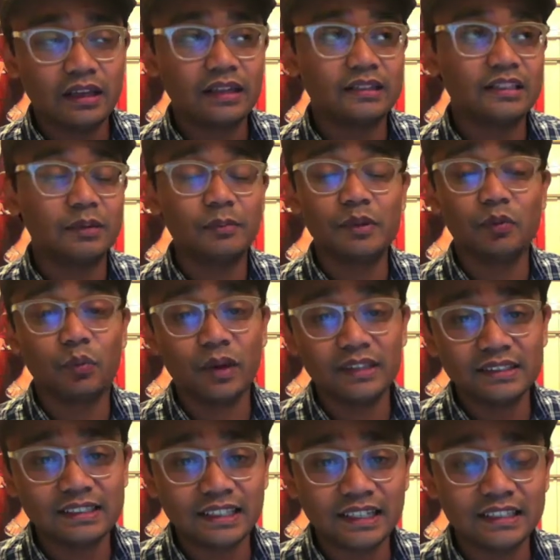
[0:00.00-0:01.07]
It's going to be
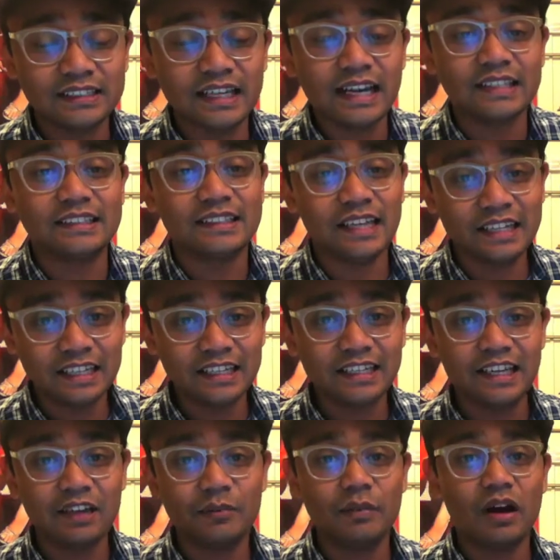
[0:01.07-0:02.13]
Wednesdays at ten A
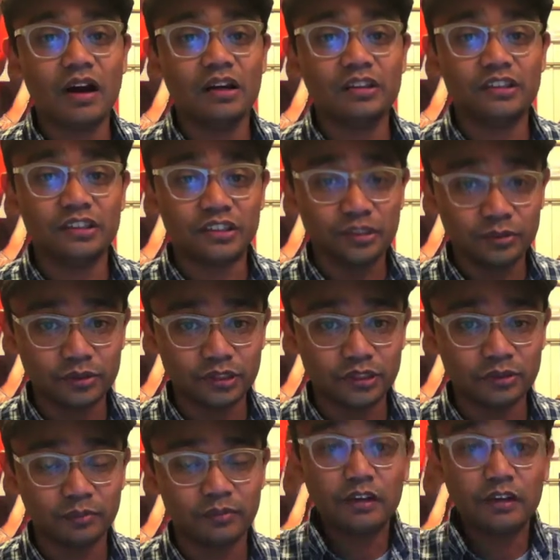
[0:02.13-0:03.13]
M on YouTube.